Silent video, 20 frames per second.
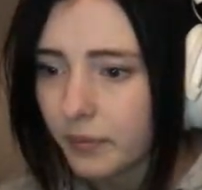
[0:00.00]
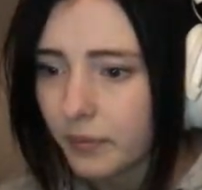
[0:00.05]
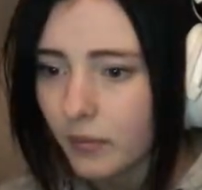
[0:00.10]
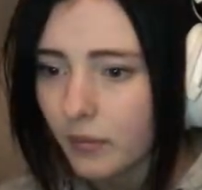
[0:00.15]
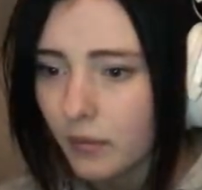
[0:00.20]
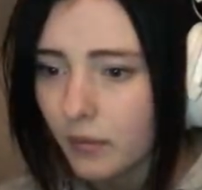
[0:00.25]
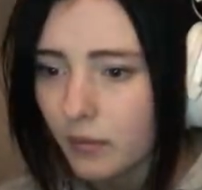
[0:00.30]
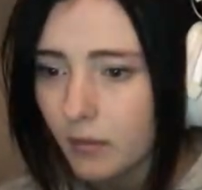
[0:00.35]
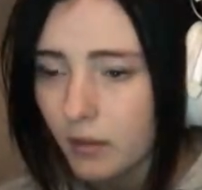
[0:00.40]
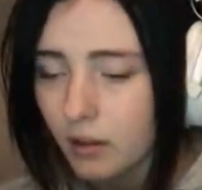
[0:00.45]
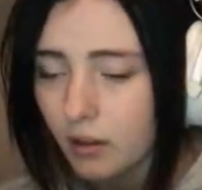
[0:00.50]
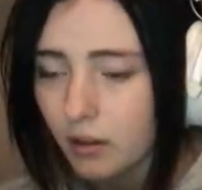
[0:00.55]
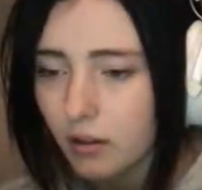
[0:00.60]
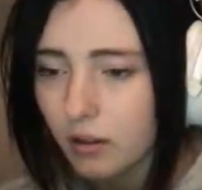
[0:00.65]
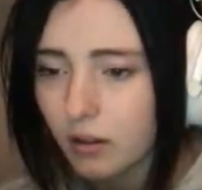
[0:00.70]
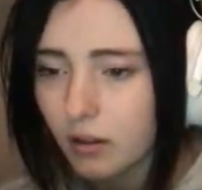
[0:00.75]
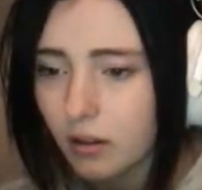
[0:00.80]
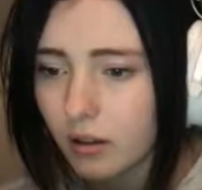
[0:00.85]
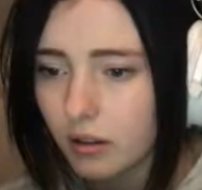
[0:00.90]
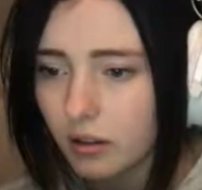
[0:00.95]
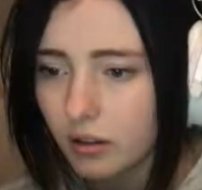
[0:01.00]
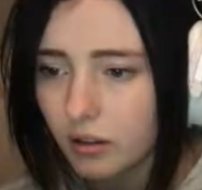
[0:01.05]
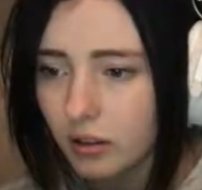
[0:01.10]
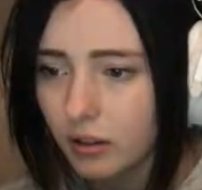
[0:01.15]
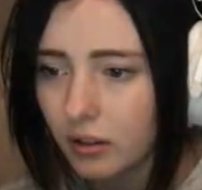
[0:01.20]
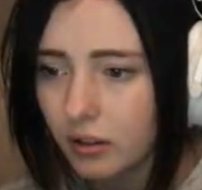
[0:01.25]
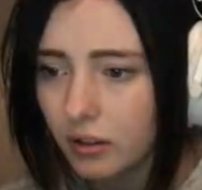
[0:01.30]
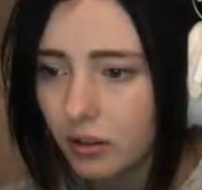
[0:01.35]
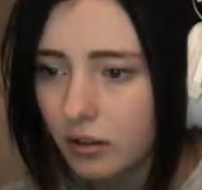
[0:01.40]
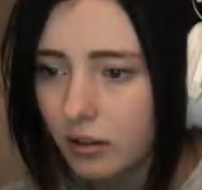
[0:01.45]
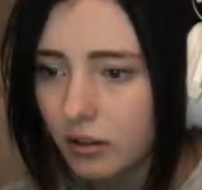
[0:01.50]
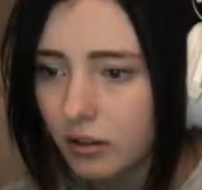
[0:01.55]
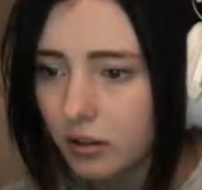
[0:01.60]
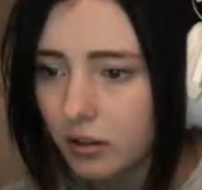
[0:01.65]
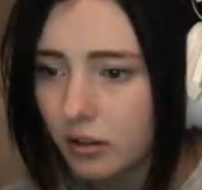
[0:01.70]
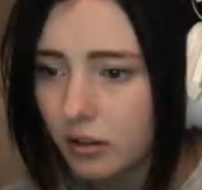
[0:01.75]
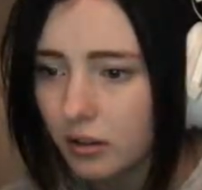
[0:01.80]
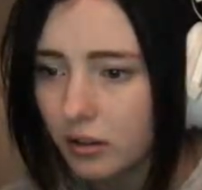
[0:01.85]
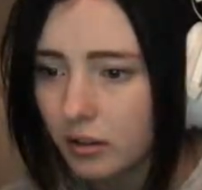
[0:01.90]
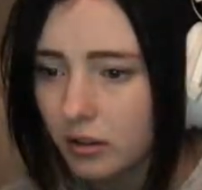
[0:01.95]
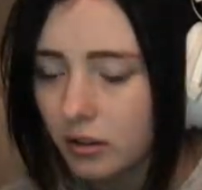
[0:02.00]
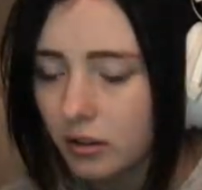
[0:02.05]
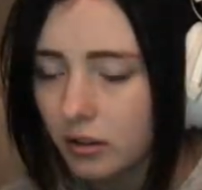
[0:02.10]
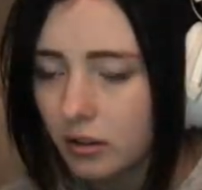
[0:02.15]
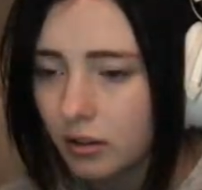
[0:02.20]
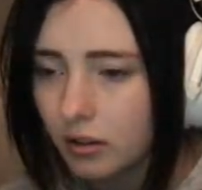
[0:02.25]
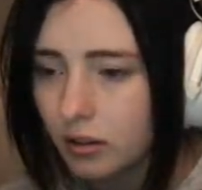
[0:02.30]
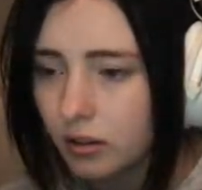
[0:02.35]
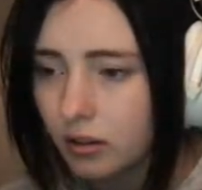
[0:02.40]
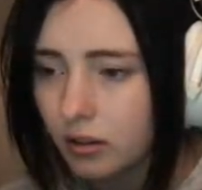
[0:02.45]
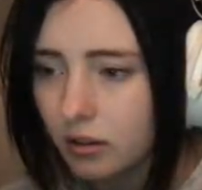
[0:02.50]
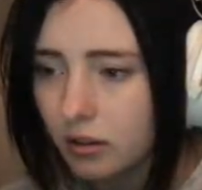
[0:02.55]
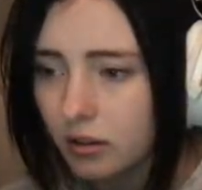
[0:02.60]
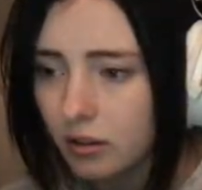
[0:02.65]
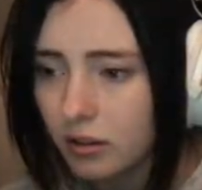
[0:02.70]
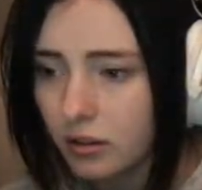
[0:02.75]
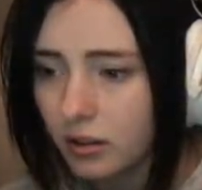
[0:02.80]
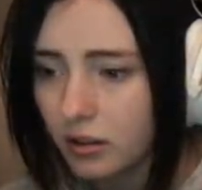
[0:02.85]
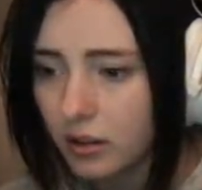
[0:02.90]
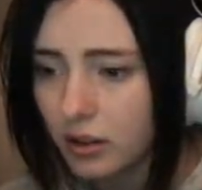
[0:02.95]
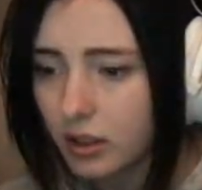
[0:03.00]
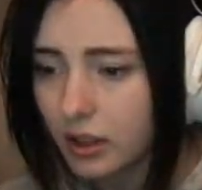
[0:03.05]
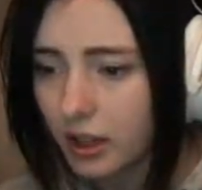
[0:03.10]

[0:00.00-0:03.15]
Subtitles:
Nobody speaks.